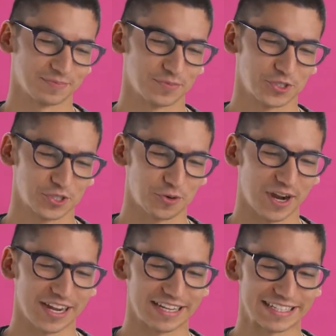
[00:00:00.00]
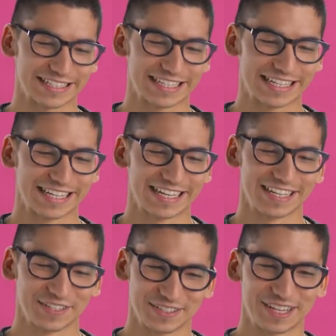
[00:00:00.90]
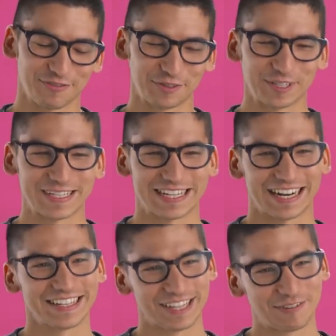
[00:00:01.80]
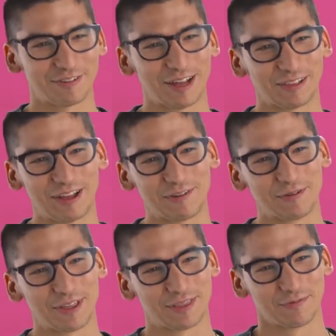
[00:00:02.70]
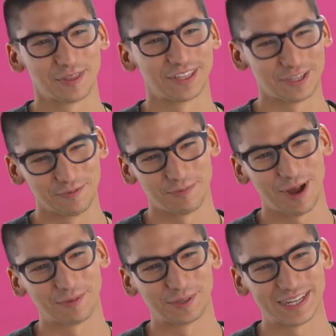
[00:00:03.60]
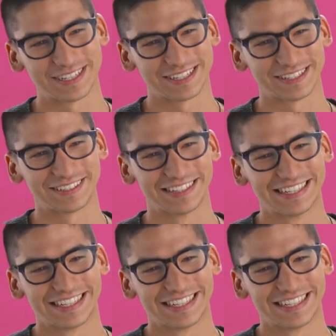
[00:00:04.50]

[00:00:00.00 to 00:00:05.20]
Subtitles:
So I definitely can identify a lot with the Cuban population.